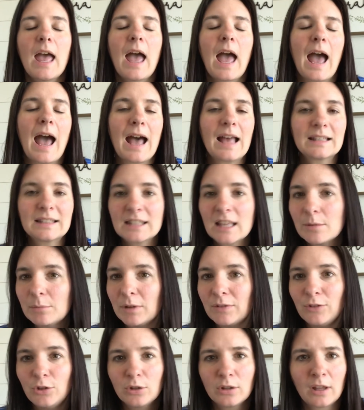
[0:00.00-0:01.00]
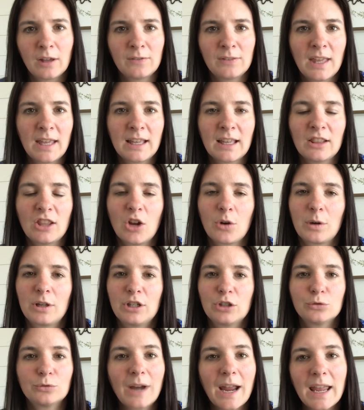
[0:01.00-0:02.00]
ask them if they can lower
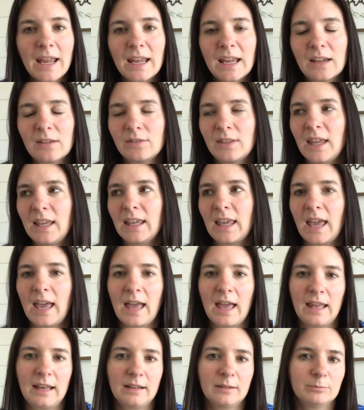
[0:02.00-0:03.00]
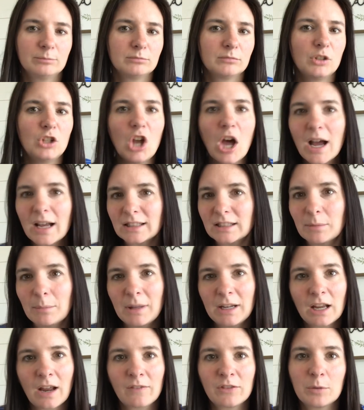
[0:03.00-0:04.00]
your rate, if they can knock some
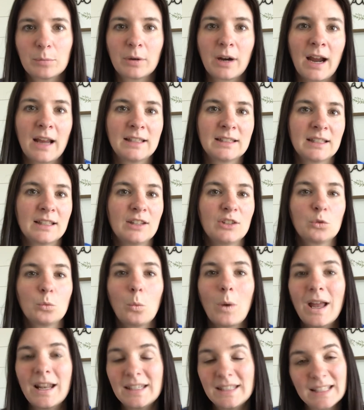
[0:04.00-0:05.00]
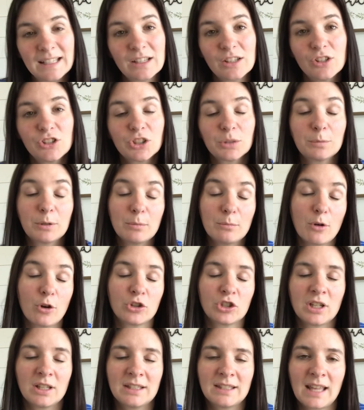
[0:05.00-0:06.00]
money off the prices, what deals or
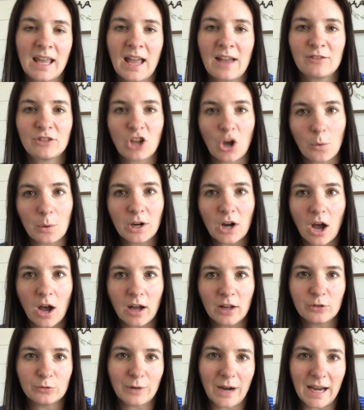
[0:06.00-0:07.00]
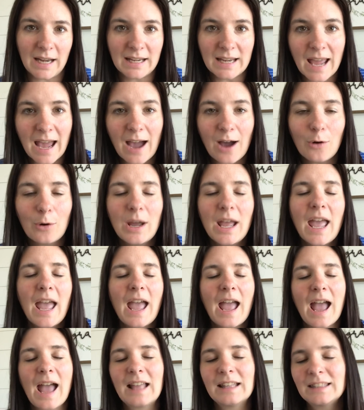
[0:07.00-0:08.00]
promotions they have going on right now,
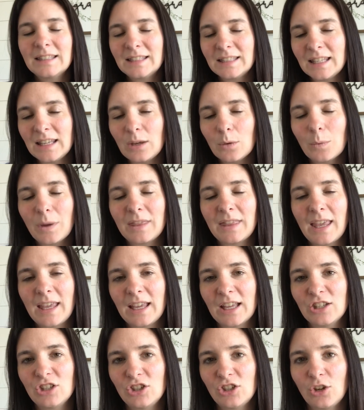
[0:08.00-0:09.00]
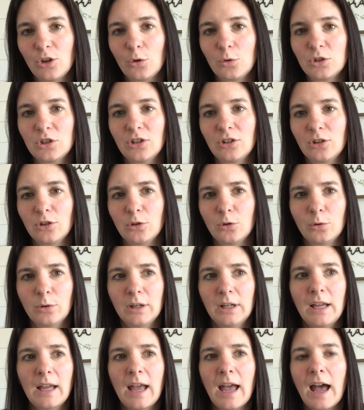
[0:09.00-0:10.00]
and see what they can do to
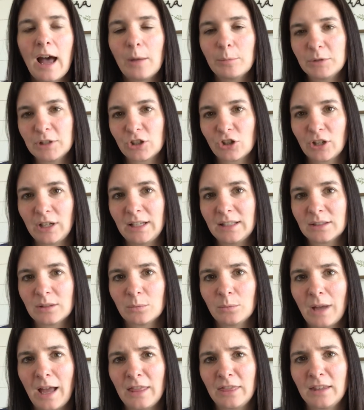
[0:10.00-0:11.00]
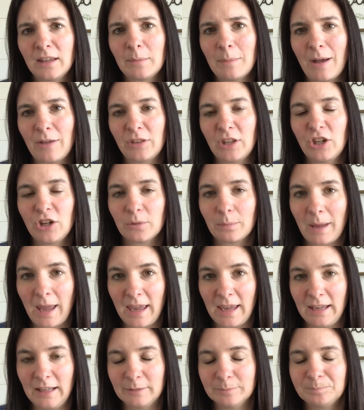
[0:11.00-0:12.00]
help decrease the amount that you're
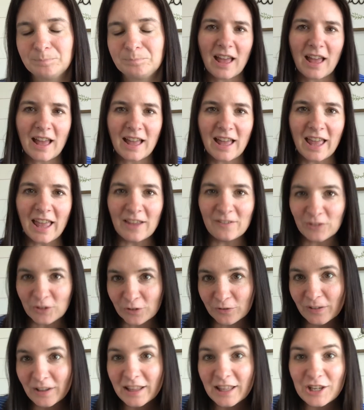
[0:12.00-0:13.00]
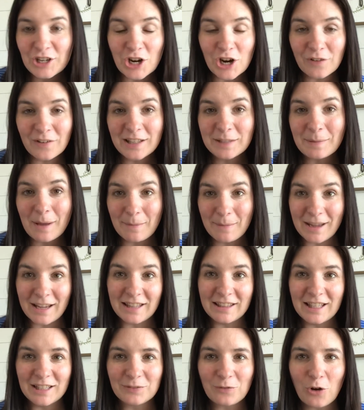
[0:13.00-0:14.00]
paying. If you're feeling nervous about making
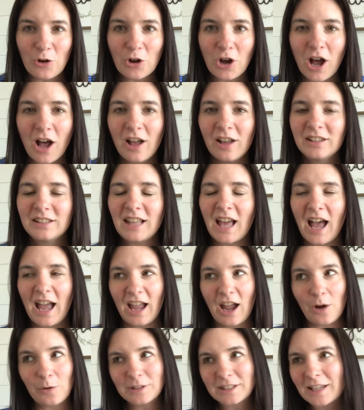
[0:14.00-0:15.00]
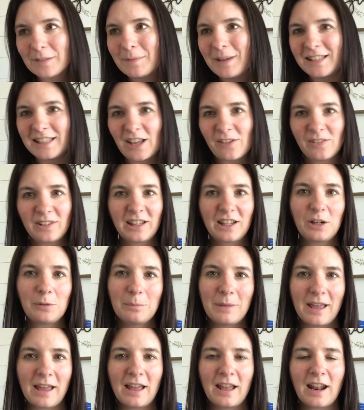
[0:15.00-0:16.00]
these phone calls, I always give myself a little
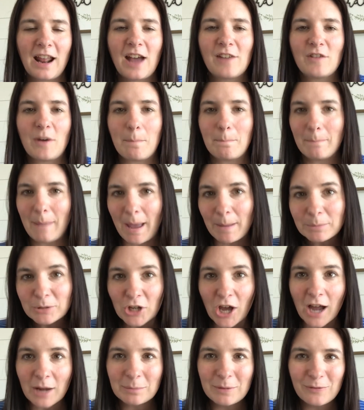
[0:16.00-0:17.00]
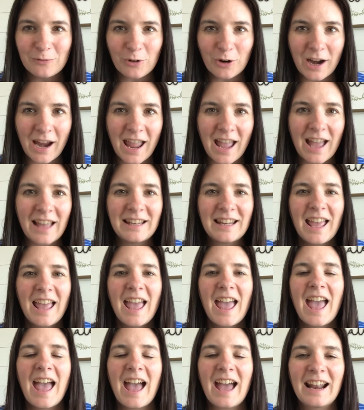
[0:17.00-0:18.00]
bit of a pep talk beforehand,
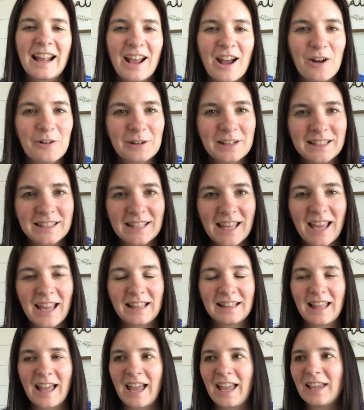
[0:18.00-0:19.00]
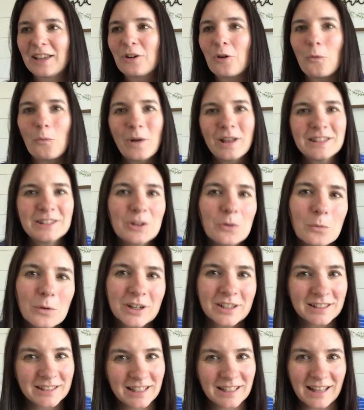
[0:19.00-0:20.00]
and I always say, like, what's the
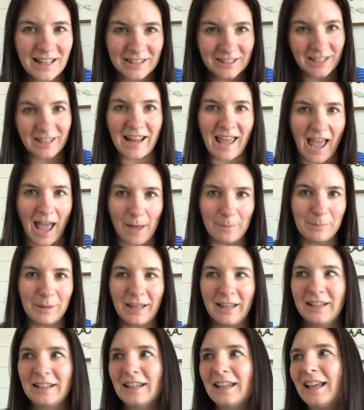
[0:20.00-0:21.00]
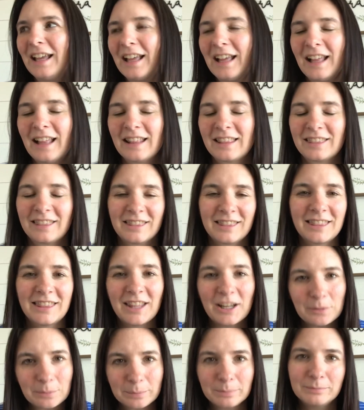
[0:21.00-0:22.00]
worst thing that's gonna happen?
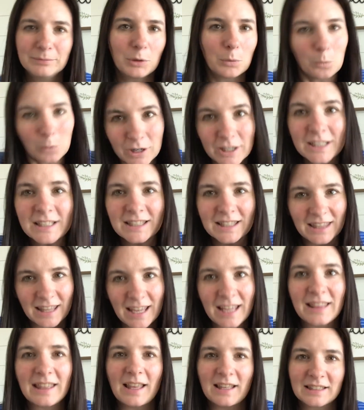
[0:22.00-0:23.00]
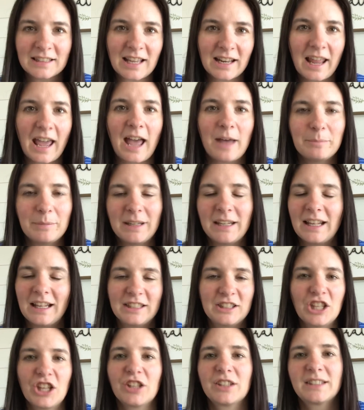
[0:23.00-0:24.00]
The worst thing that's gonna happen
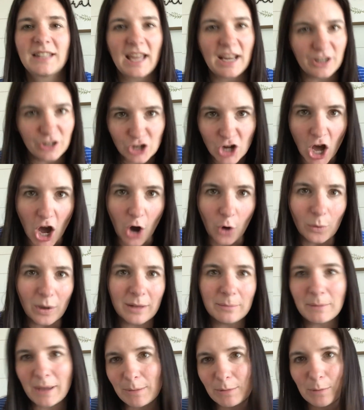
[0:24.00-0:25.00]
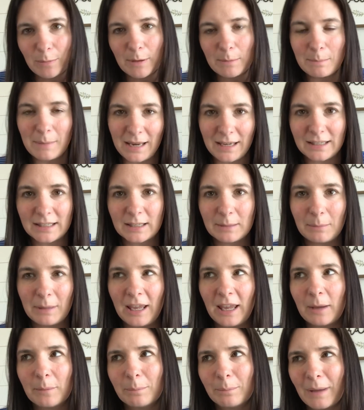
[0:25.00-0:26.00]
is they'll say no and maybe be mean to
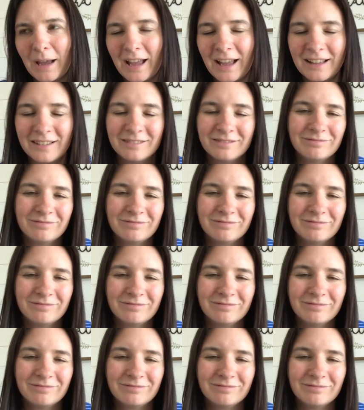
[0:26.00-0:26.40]
me, but